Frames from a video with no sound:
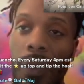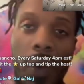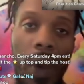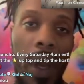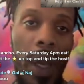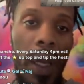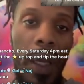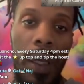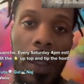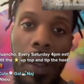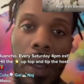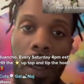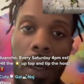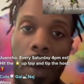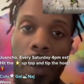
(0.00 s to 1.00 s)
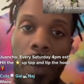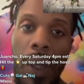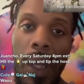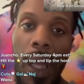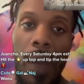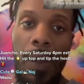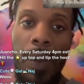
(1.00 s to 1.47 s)
afraid. Um, a
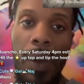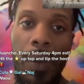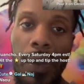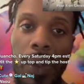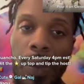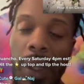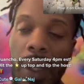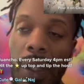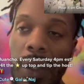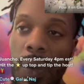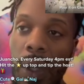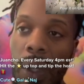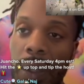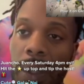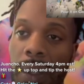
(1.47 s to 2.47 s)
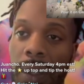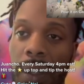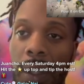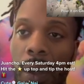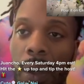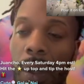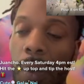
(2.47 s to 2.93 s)
lot of people's biggest
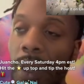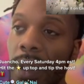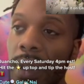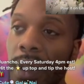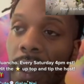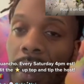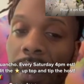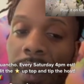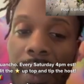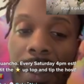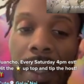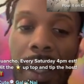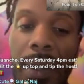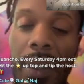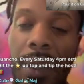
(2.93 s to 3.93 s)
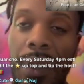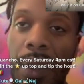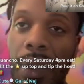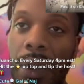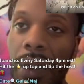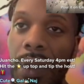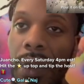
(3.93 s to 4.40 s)
questions or biggest thing is they say
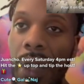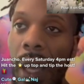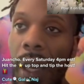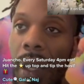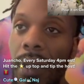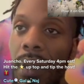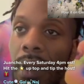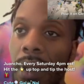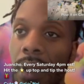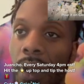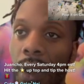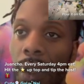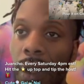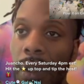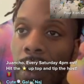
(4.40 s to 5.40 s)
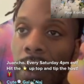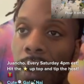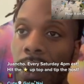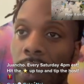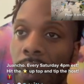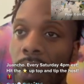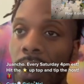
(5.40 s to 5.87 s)
that they're not an
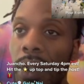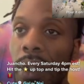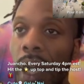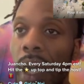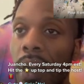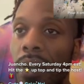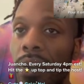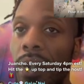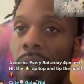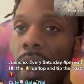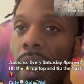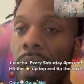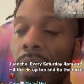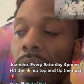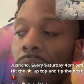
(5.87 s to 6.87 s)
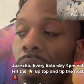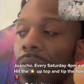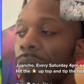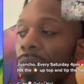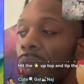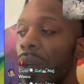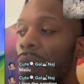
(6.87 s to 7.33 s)
artist or they're not
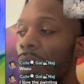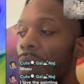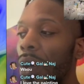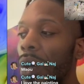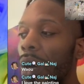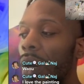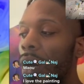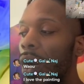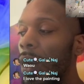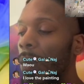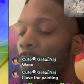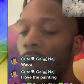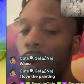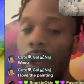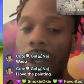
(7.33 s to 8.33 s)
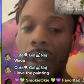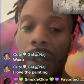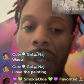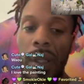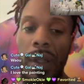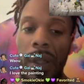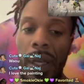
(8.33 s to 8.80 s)
creative um, or
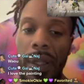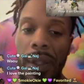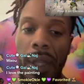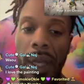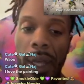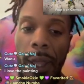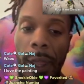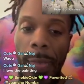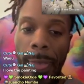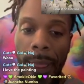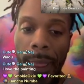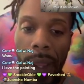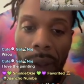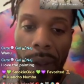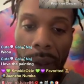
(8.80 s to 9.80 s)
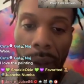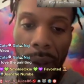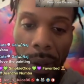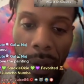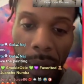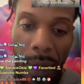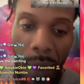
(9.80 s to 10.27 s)
anything like that.
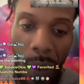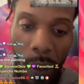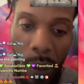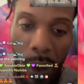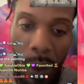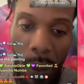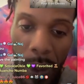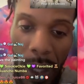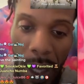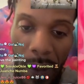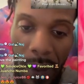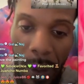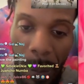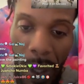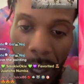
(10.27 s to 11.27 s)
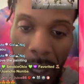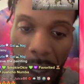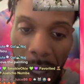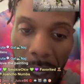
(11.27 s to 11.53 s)
Will we have to buy a